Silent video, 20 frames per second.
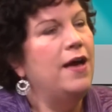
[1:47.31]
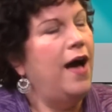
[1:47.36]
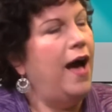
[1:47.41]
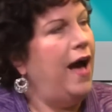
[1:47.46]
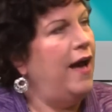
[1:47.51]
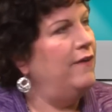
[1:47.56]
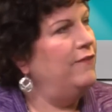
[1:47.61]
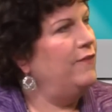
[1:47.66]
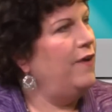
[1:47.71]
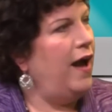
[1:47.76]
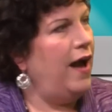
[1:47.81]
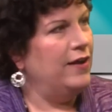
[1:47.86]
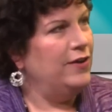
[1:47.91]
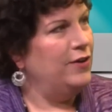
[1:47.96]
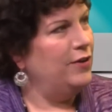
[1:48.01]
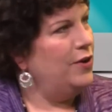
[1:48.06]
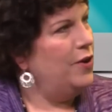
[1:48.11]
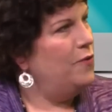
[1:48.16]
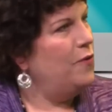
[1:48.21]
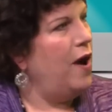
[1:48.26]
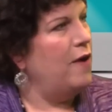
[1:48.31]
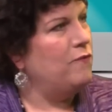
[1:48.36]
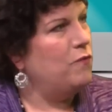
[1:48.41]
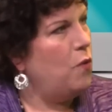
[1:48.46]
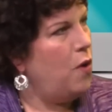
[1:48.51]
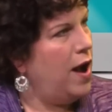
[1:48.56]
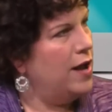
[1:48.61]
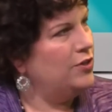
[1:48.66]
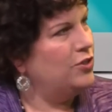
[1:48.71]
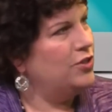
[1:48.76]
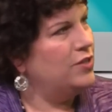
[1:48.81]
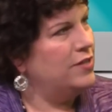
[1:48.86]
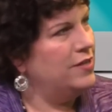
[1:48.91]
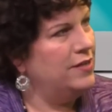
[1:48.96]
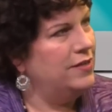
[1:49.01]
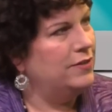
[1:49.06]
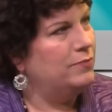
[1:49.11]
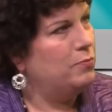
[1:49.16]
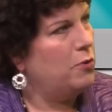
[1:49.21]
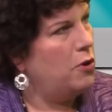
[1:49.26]
I've, you know, I've watched
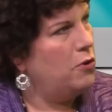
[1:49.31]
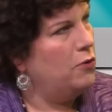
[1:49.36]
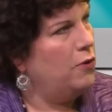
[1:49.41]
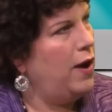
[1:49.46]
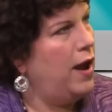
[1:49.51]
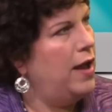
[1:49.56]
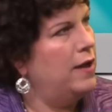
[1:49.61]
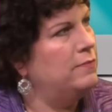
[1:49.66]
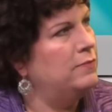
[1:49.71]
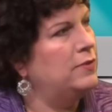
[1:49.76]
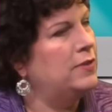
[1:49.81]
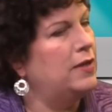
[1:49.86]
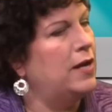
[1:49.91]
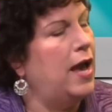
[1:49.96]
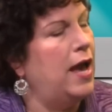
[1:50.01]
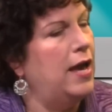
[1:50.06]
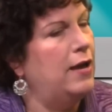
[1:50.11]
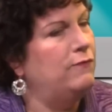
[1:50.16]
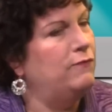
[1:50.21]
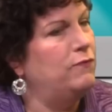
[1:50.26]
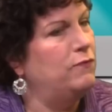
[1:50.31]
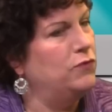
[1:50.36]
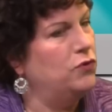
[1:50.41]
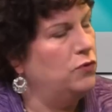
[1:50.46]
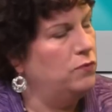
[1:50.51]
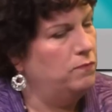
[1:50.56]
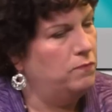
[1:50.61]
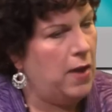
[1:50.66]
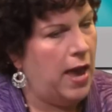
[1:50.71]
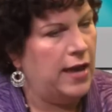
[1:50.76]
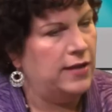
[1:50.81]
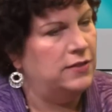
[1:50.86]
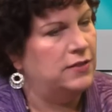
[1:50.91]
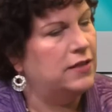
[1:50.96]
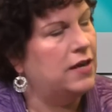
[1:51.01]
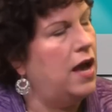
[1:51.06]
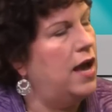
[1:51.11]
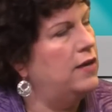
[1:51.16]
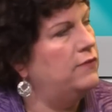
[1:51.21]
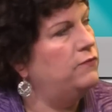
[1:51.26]
these programs, and I've been
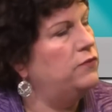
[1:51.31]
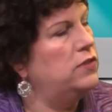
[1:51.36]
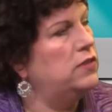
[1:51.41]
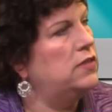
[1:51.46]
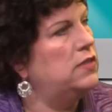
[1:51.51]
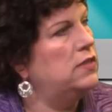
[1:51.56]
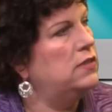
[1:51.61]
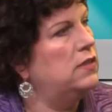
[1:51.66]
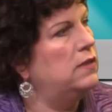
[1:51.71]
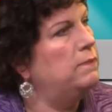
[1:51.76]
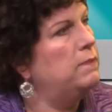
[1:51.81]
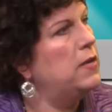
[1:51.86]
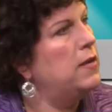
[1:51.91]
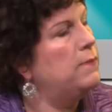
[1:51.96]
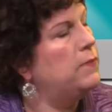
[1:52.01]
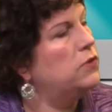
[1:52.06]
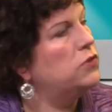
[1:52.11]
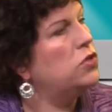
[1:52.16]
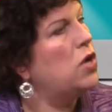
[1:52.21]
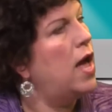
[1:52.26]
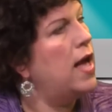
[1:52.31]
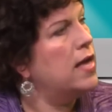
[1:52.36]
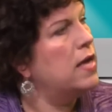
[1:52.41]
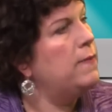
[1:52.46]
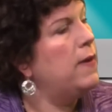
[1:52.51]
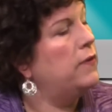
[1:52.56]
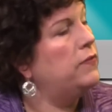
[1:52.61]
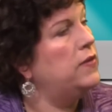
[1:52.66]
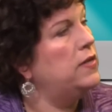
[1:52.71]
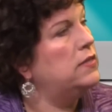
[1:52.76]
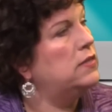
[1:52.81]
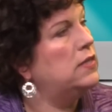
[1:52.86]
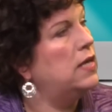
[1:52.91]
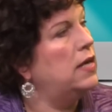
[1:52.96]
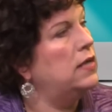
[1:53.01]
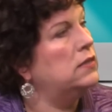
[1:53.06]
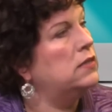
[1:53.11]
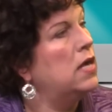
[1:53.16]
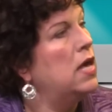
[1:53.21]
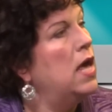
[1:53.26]
to conferences, and people yeah. talk about these
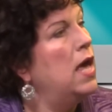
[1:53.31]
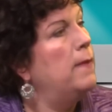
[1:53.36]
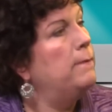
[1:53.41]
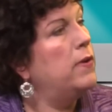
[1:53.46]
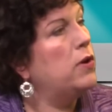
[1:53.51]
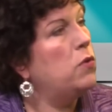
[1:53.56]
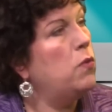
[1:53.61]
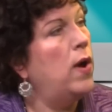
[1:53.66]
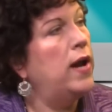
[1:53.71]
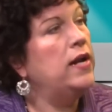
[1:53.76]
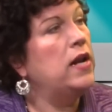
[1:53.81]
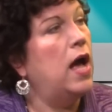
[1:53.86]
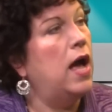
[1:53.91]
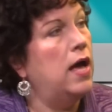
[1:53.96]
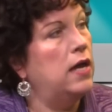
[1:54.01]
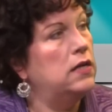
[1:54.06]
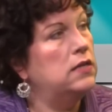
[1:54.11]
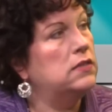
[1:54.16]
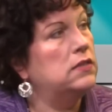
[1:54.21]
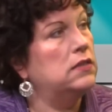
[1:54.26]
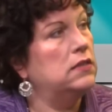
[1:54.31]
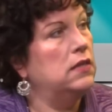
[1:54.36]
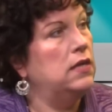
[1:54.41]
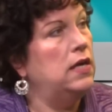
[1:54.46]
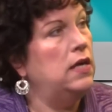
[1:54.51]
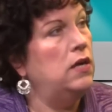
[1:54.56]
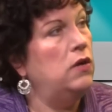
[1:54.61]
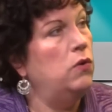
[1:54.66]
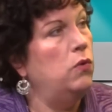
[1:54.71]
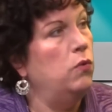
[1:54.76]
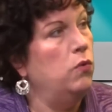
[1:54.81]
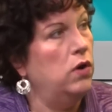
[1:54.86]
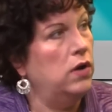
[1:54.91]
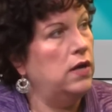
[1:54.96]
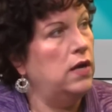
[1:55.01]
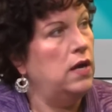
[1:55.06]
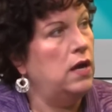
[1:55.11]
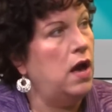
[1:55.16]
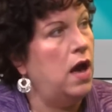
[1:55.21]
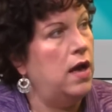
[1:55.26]
things, but quite honestly,
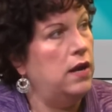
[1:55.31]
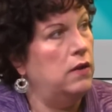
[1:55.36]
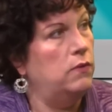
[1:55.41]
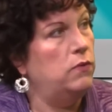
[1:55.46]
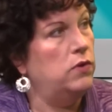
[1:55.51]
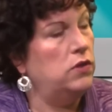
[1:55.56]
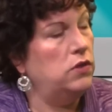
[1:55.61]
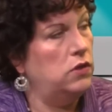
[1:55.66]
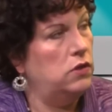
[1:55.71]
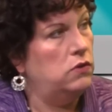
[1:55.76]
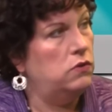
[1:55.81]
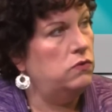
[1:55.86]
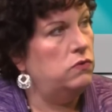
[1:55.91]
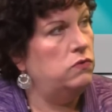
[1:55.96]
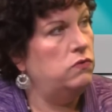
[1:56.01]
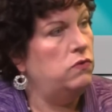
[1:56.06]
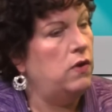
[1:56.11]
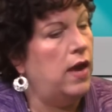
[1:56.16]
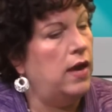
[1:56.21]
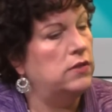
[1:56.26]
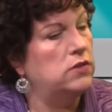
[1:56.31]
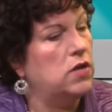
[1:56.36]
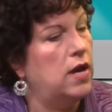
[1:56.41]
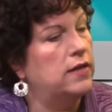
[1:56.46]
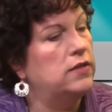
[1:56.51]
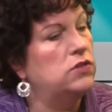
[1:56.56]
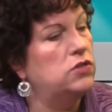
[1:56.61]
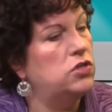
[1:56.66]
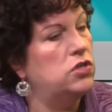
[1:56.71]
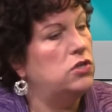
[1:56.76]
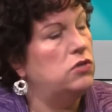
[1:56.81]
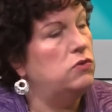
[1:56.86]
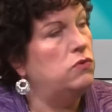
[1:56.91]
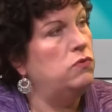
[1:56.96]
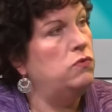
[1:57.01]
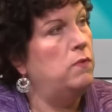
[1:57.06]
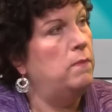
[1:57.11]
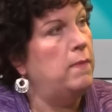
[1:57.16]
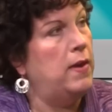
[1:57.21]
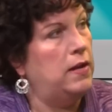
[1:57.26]
working on it with you and talking to
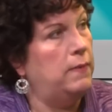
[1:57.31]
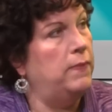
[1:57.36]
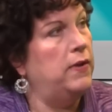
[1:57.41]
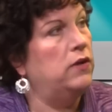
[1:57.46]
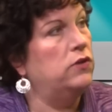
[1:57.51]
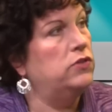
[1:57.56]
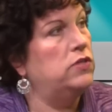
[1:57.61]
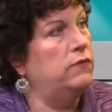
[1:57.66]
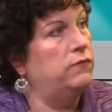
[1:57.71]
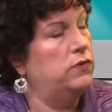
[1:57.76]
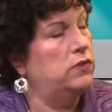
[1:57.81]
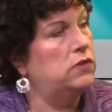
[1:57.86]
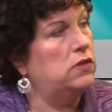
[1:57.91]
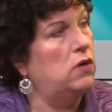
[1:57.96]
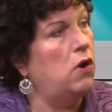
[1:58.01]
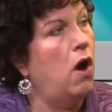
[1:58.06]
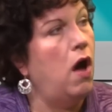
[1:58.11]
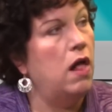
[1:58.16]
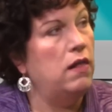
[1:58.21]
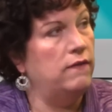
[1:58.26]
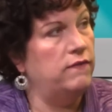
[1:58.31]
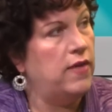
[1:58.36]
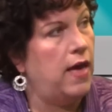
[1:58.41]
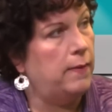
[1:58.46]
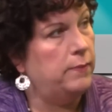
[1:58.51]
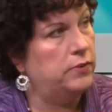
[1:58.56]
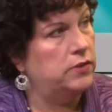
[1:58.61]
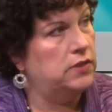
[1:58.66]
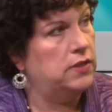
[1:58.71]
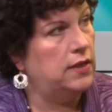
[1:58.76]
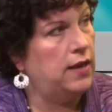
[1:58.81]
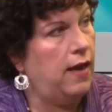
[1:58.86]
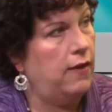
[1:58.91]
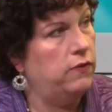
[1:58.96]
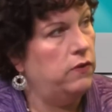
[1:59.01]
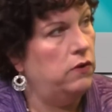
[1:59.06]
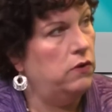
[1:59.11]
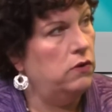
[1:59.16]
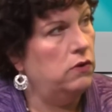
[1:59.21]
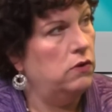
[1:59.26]
you made a bigger difference than all of that put
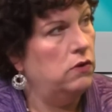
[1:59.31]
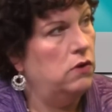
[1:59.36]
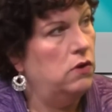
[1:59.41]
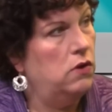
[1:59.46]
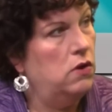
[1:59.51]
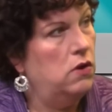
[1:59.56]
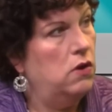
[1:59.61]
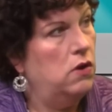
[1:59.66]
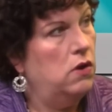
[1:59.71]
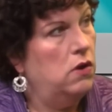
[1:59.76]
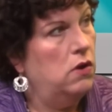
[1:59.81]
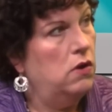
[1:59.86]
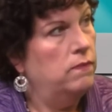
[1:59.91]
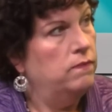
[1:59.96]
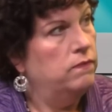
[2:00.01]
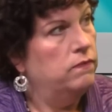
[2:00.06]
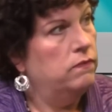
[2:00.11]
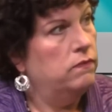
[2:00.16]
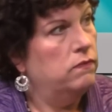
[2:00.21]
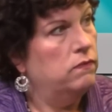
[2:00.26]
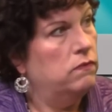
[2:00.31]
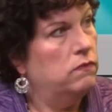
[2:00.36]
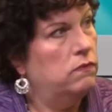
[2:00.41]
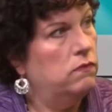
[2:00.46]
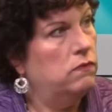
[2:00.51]
together. Wow, that's a really